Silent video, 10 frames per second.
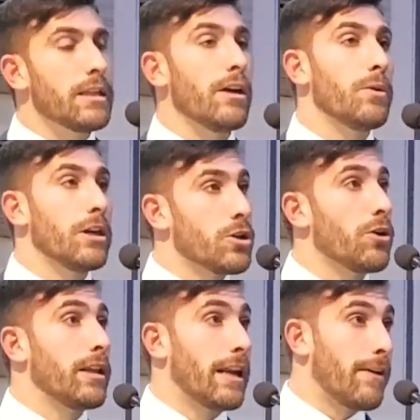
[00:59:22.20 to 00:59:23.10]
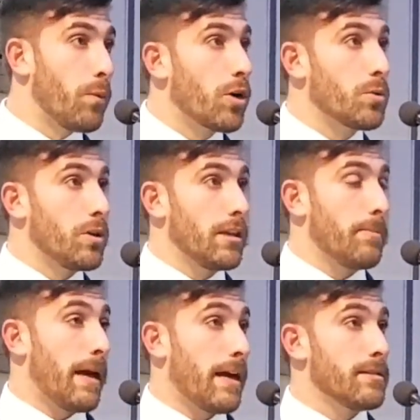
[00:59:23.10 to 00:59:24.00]
you know, to tell you an attorney that I've
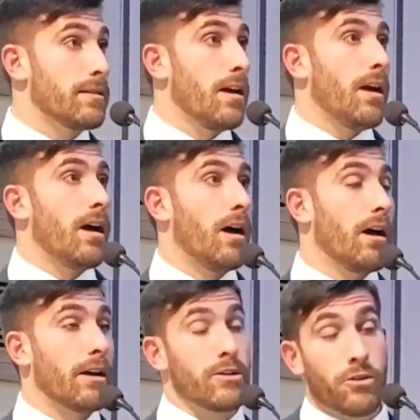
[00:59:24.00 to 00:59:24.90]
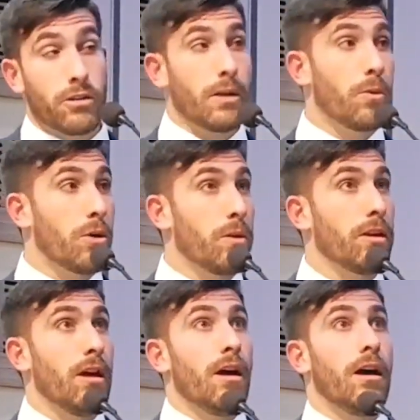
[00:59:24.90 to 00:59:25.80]
worked with in the past, uh, I currently
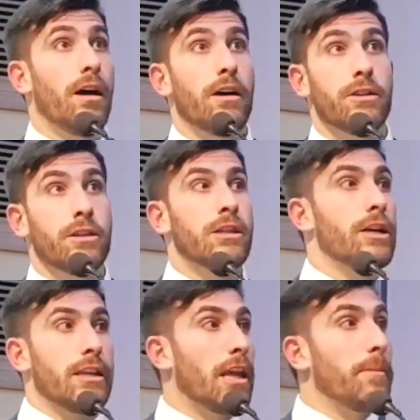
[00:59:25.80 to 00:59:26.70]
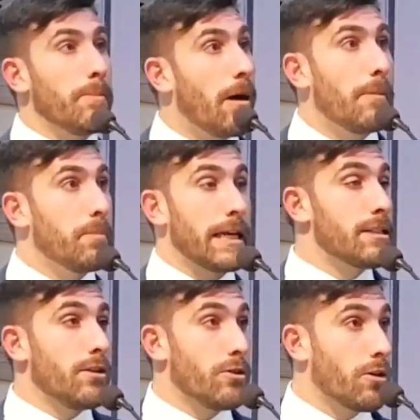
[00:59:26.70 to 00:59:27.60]
work with, uh, she had a dummy
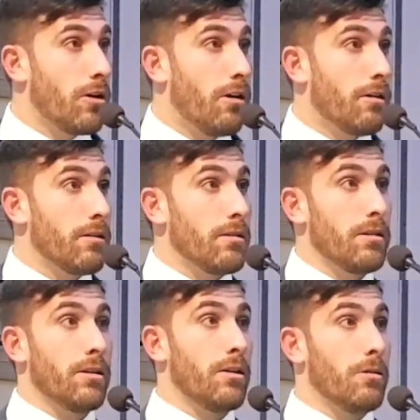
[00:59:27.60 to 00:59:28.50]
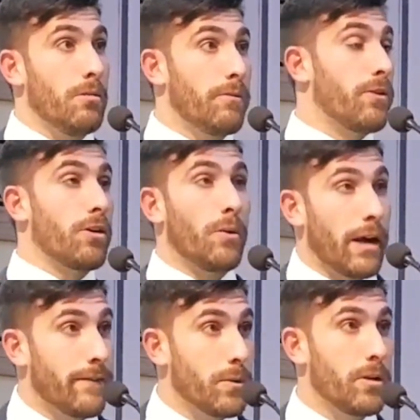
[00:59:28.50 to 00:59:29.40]
bomb placed under a car, you know,
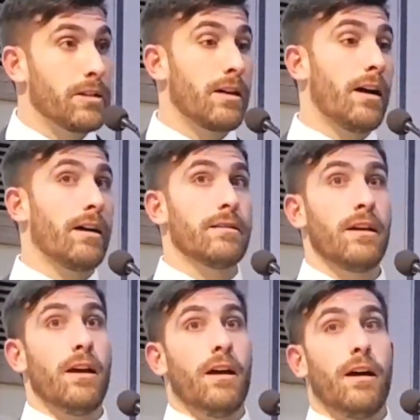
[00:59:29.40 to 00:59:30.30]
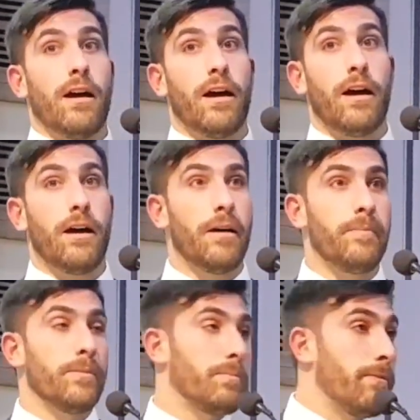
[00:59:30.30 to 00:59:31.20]
for going after one of these guys,
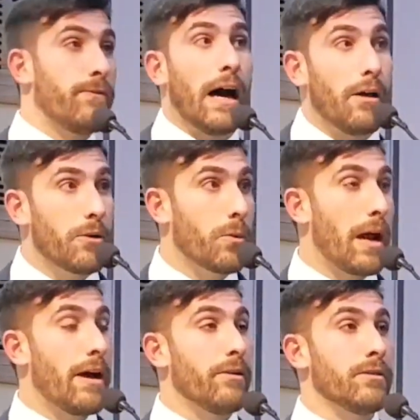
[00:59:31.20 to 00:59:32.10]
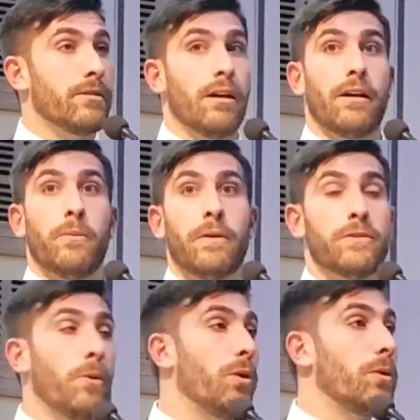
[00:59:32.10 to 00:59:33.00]
um, followed around. Uh,
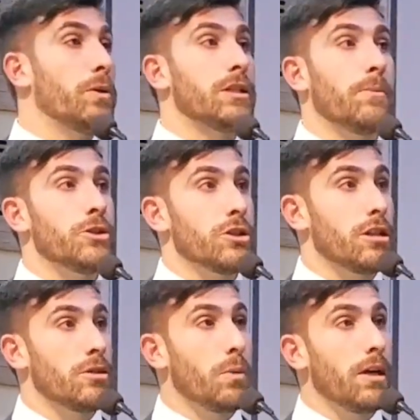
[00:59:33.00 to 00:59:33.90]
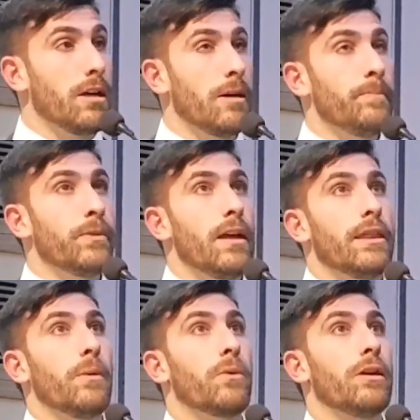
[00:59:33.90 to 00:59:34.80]
we've spoken with someone just this week.
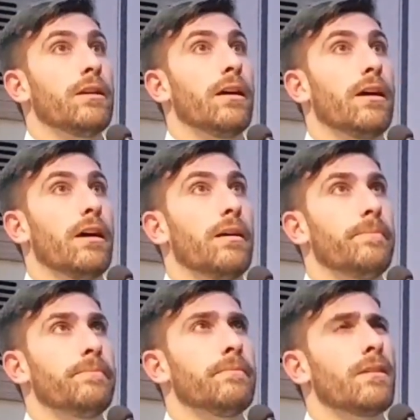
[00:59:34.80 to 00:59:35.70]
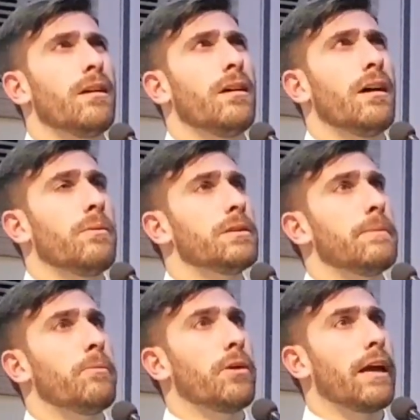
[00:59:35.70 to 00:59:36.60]
They were in, um, I want to
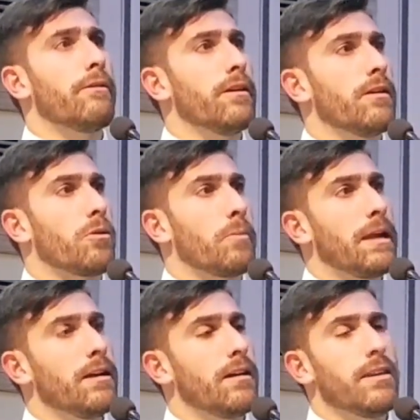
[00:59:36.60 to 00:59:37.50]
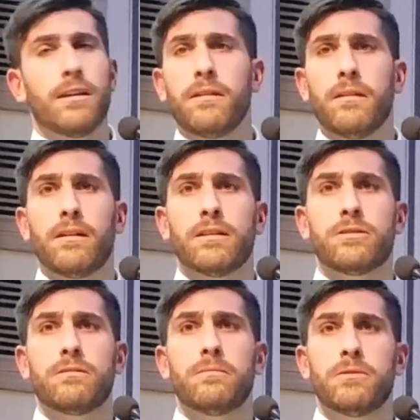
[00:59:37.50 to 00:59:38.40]
say Bulgaria or Romania, I think.
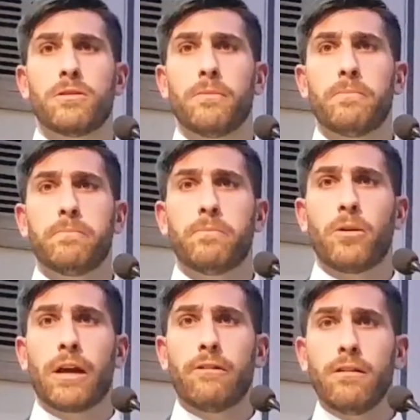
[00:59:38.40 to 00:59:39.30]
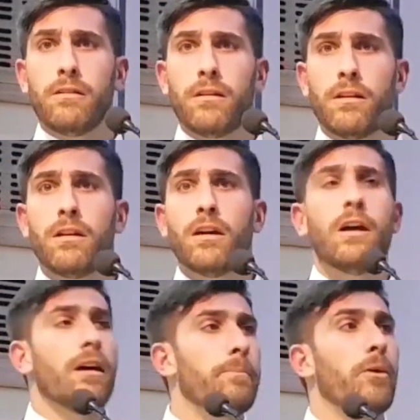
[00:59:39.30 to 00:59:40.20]
Uh, so Bulgaria?
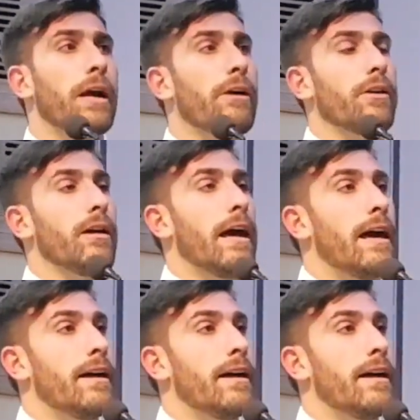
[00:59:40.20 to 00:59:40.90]
Bulgaria. Bulgaria,